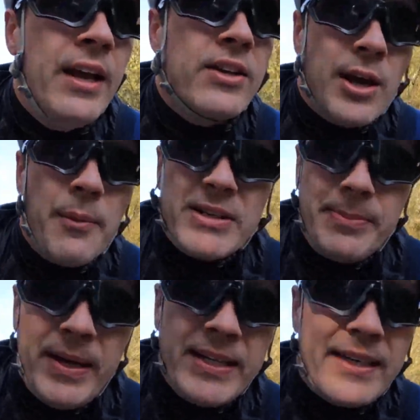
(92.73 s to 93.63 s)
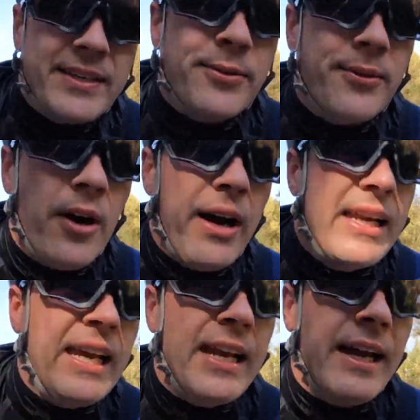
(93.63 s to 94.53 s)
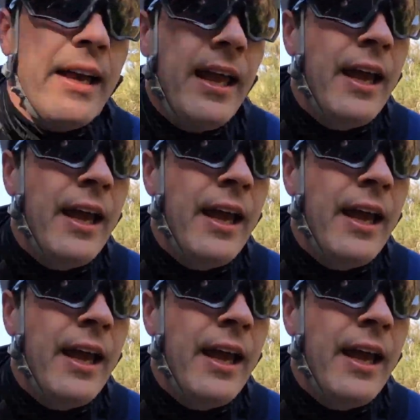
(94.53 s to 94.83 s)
so much better to ride here